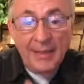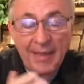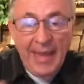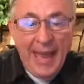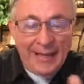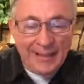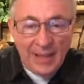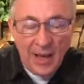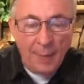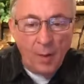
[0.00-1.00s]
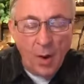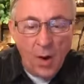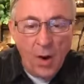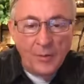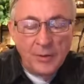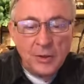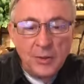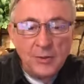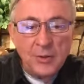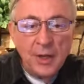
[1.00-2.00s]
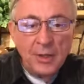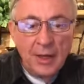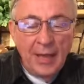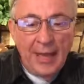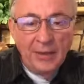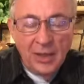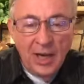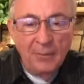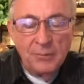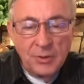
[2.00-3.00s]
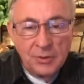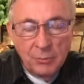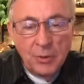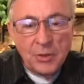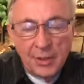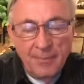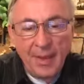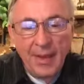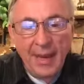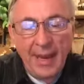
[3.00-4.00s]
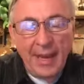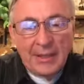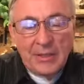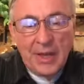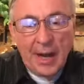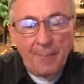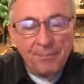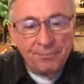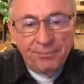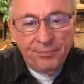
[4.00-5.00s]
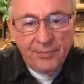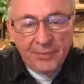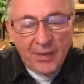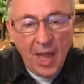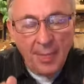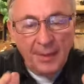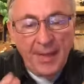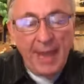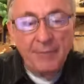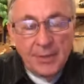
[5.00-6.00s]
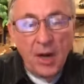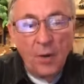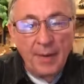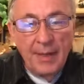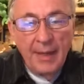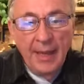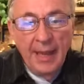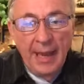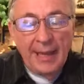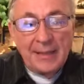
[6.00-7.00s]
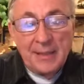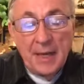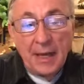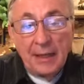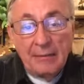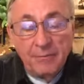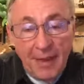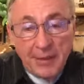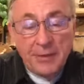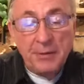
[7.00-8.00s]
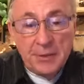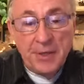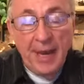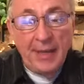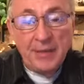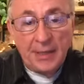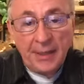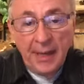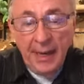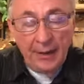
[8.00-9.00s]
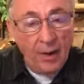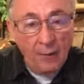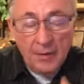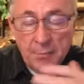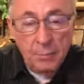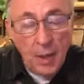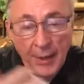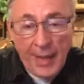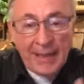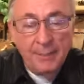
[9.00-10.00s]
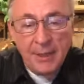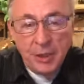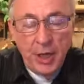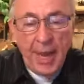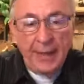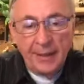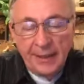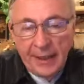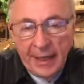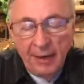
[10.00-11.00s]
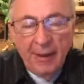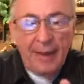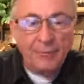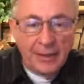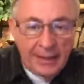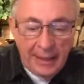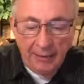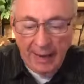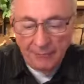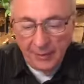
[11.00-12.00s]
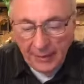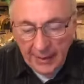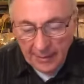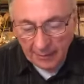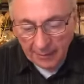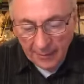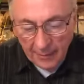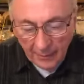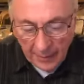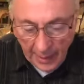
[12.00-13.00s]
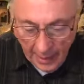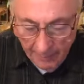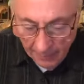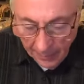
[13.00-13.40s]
they had to come. All the Jews uh, had to come to Jerusalem and uh, on the Day of Atonement and uh, confess their sins, and, and all this blood had to be shed year after year after year. Okay?